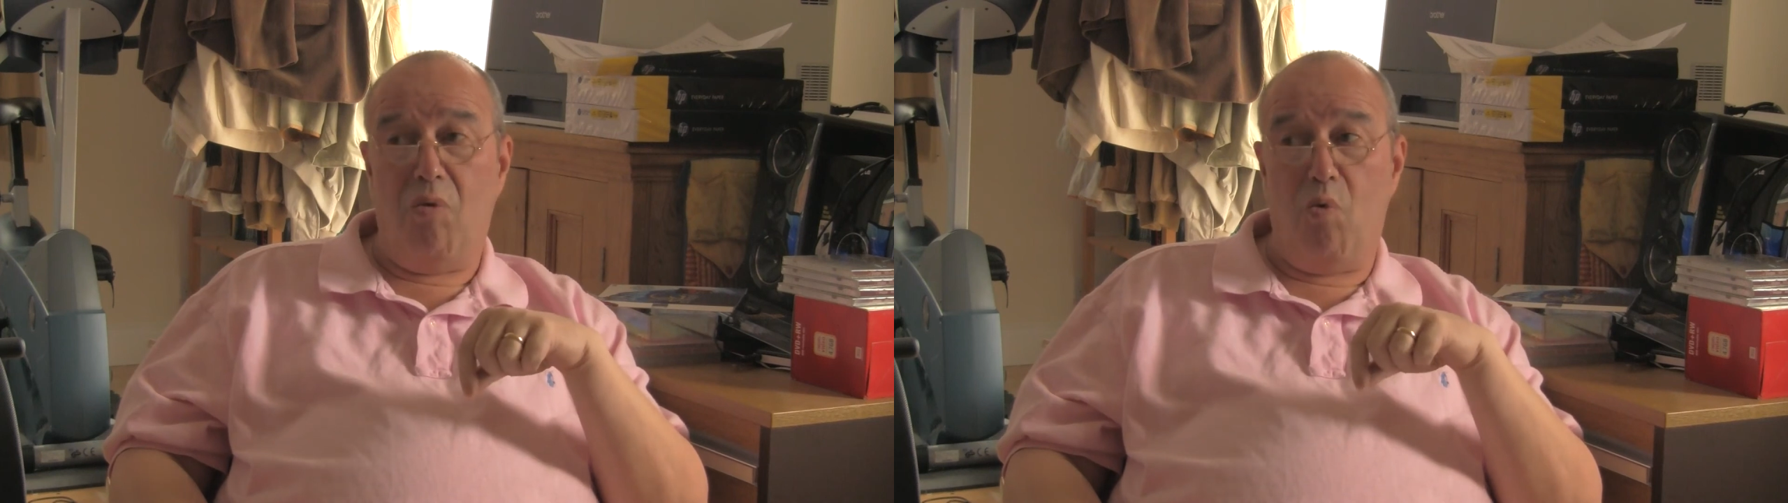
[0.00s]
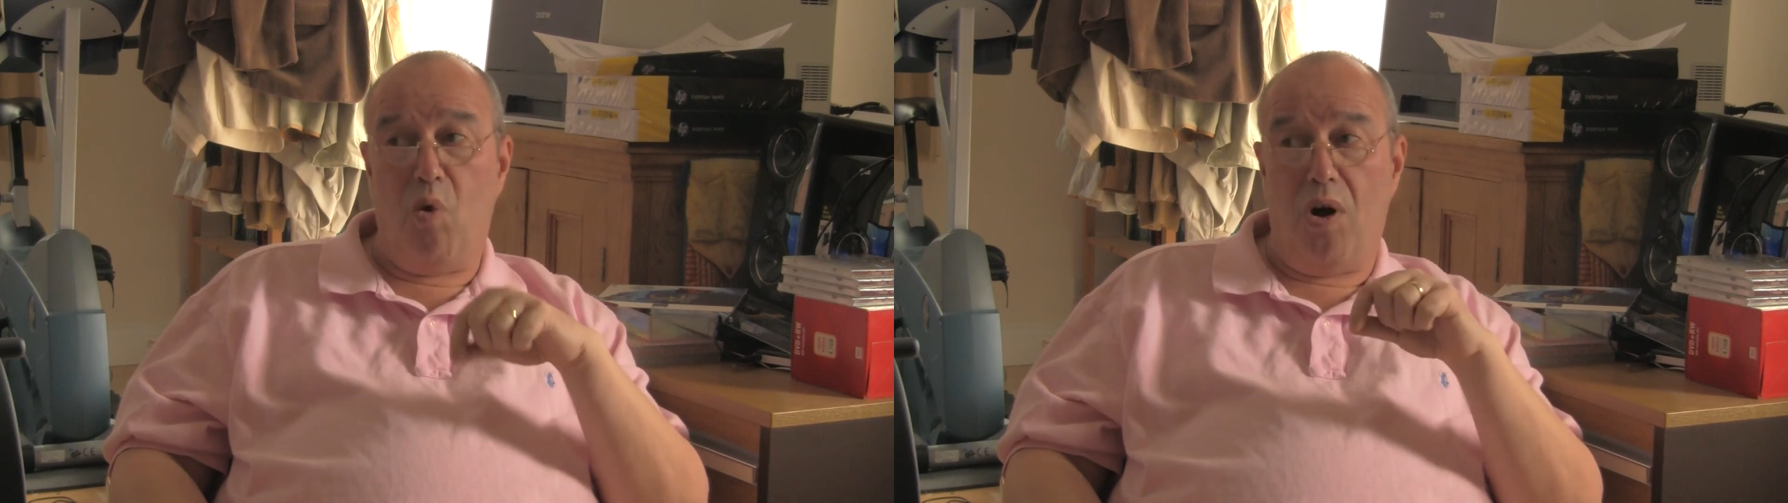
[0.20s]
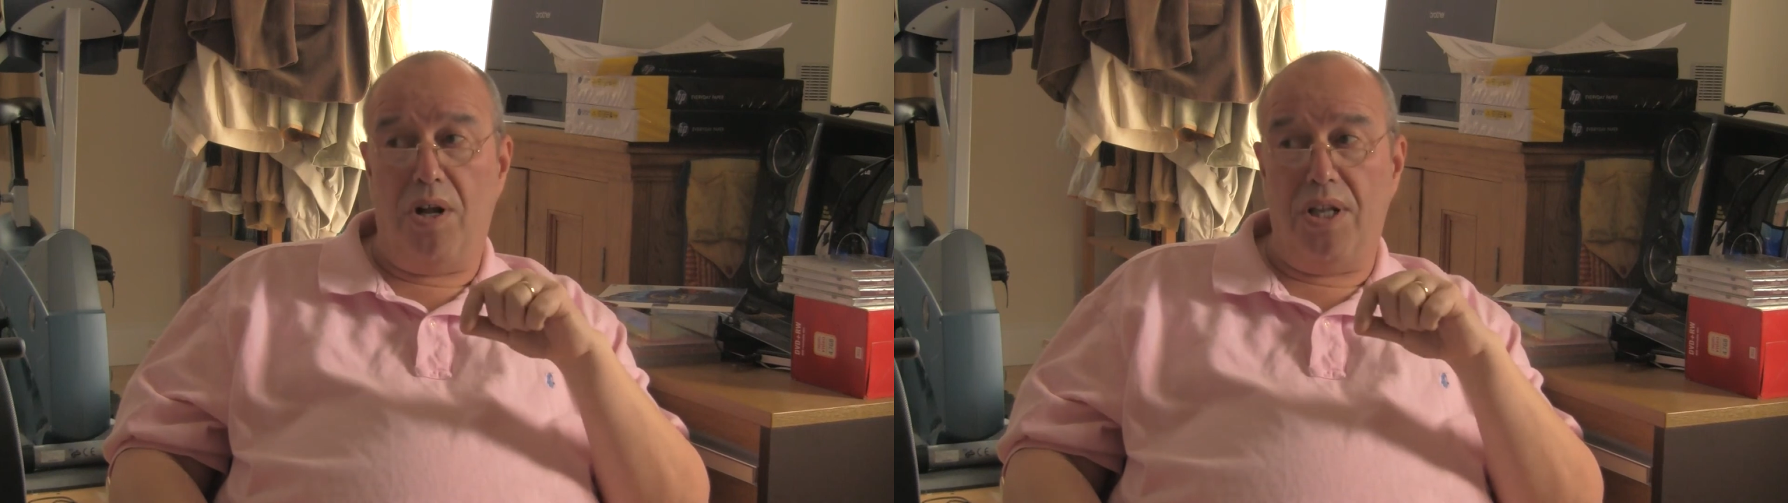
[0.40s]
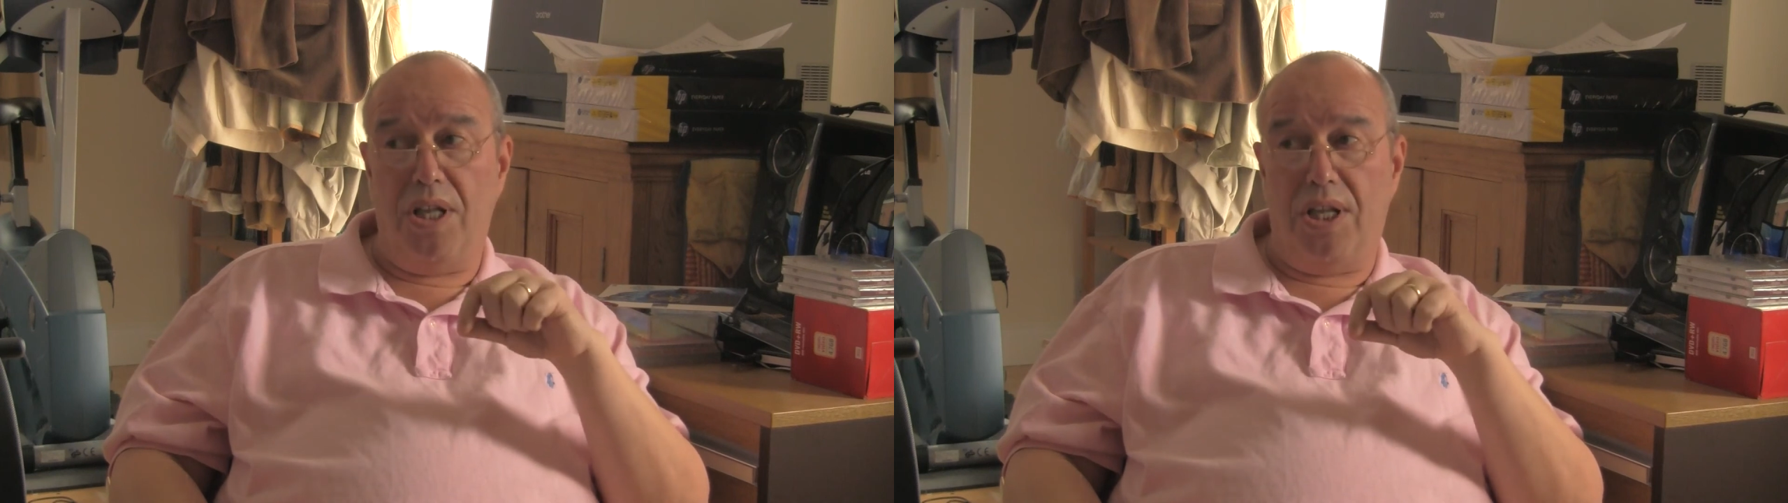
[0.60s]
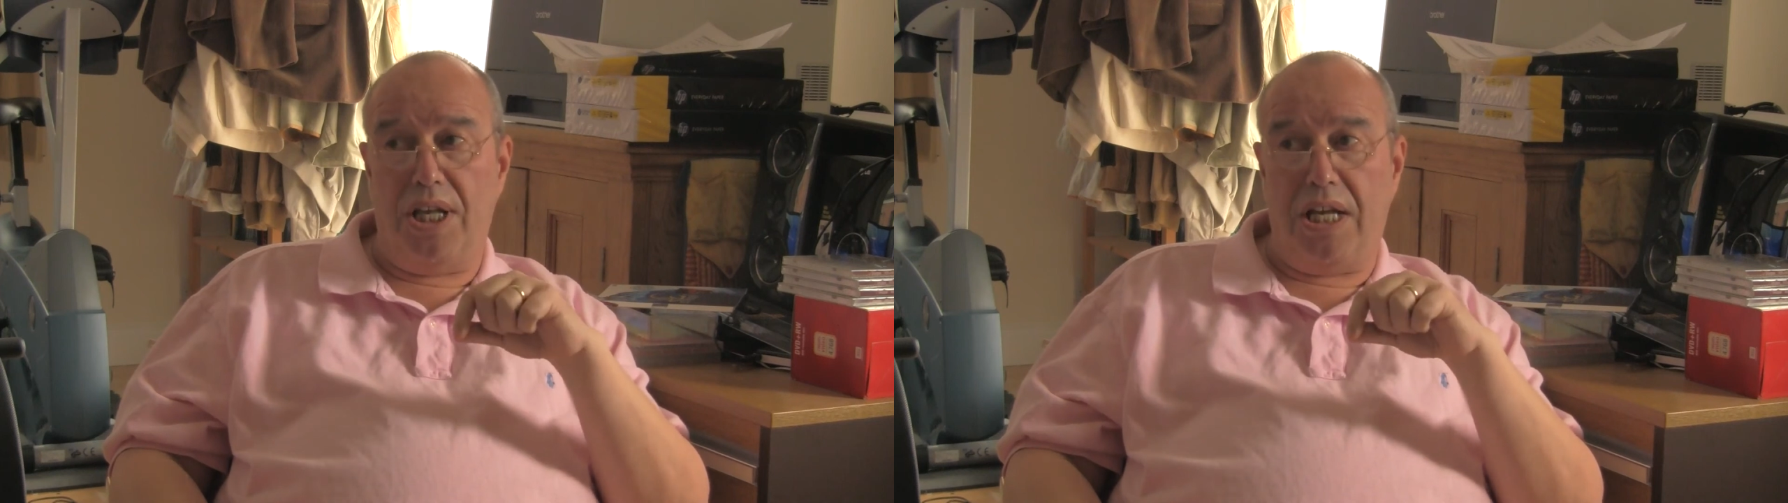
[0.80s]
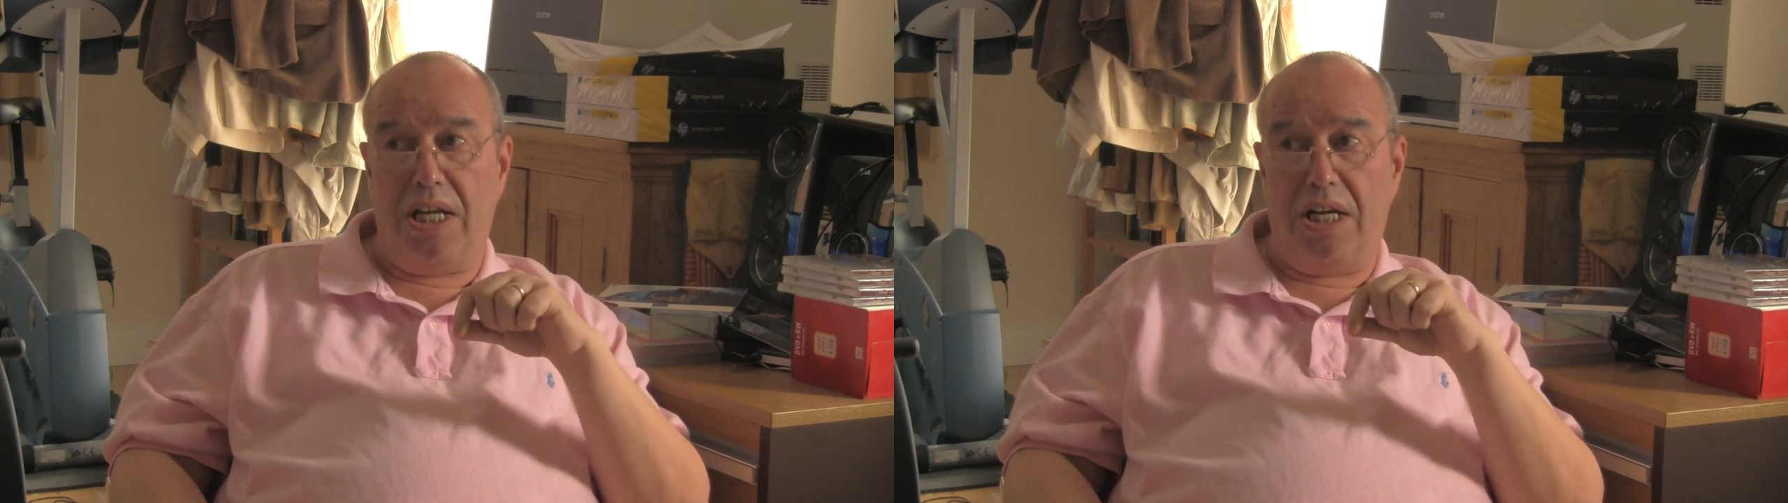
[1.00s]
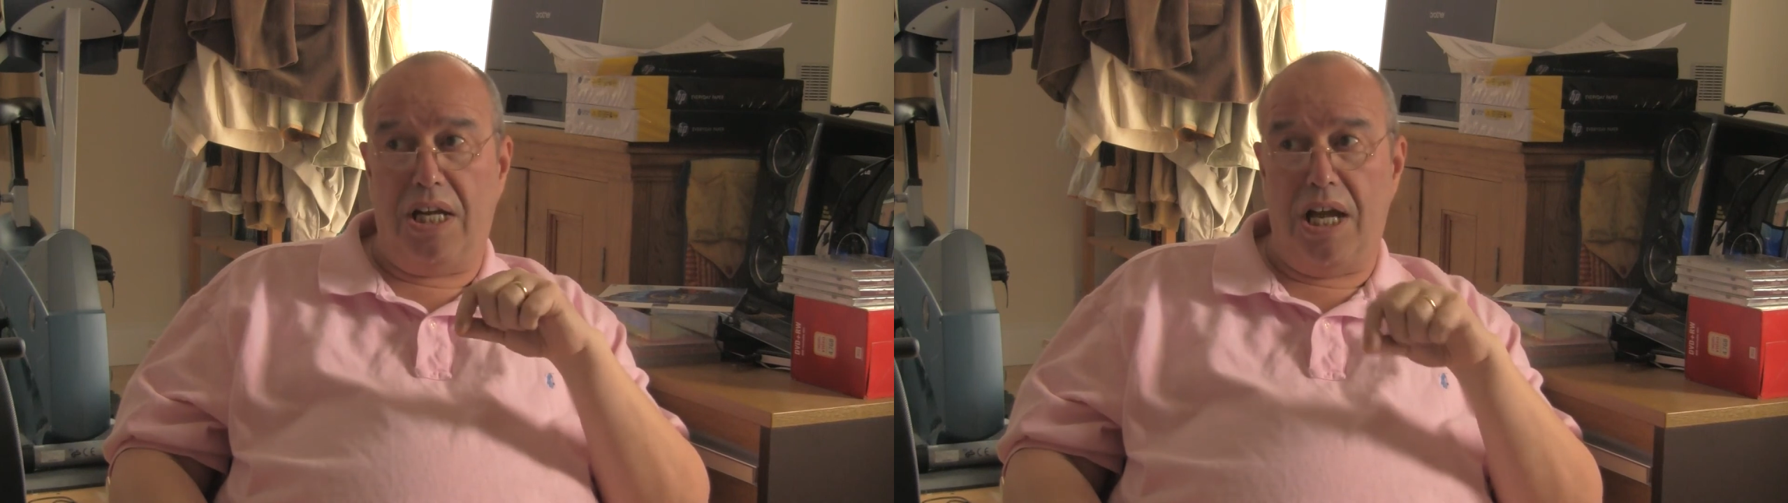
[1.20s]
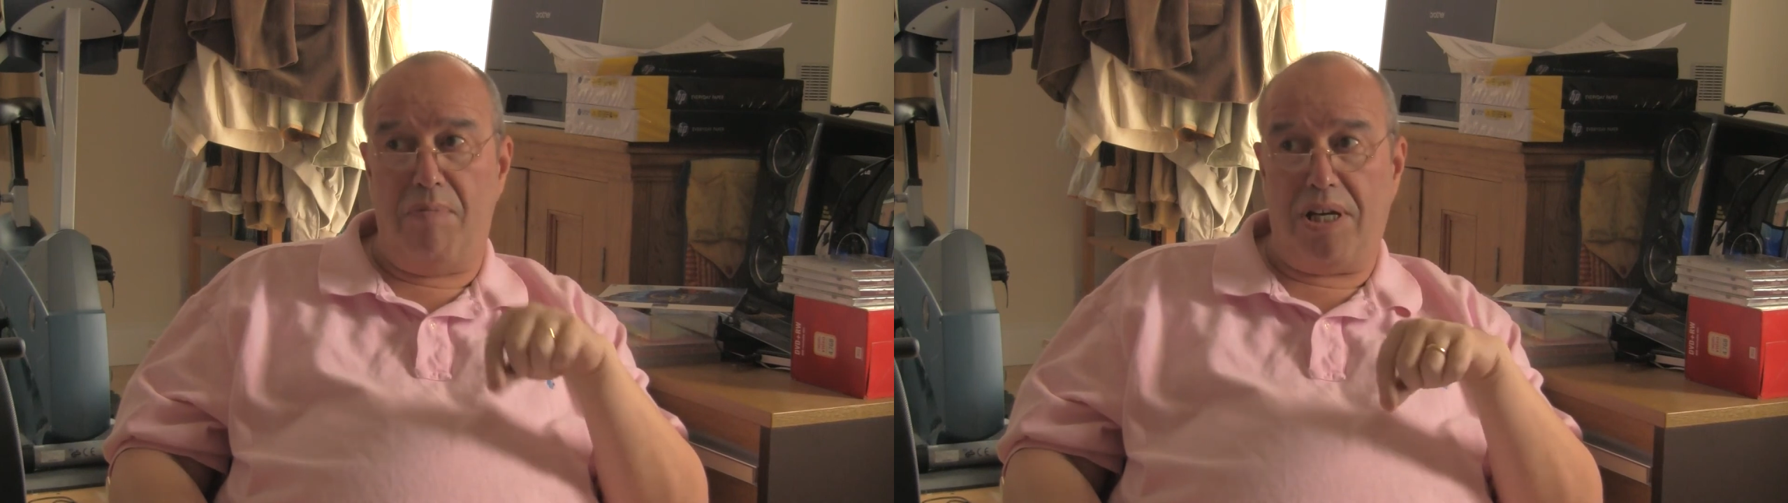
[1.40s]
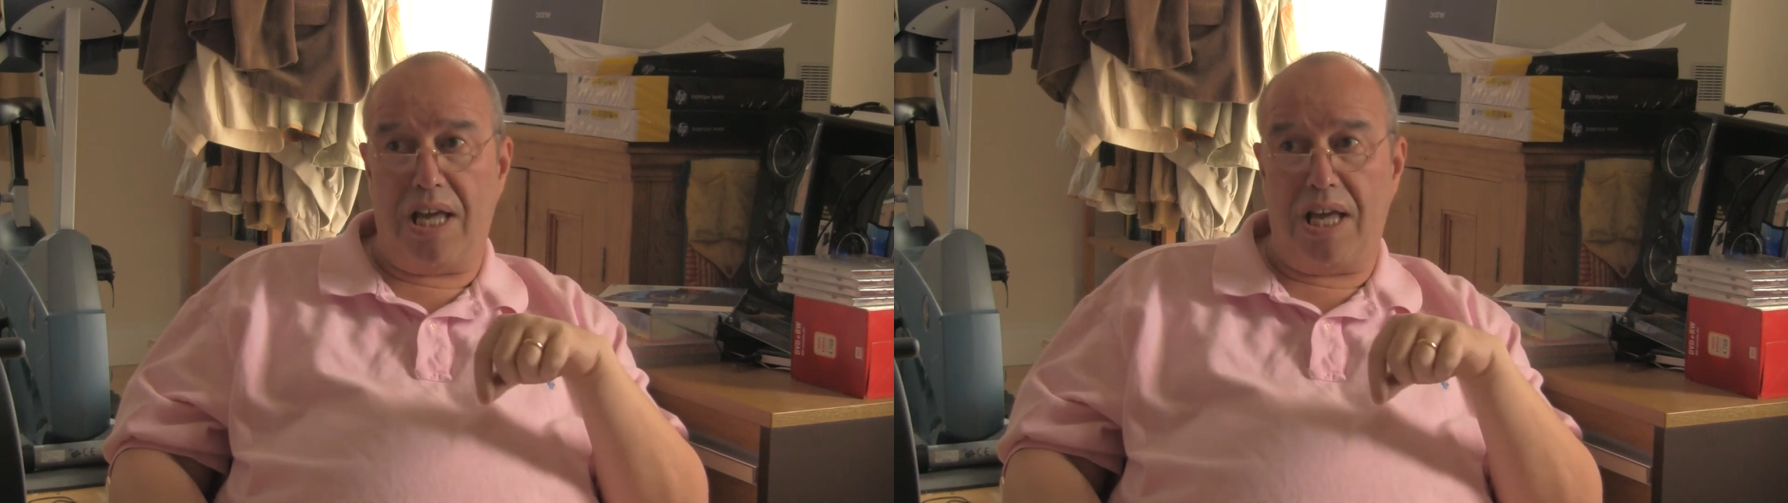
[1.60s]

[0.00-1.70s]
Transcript: what the Labour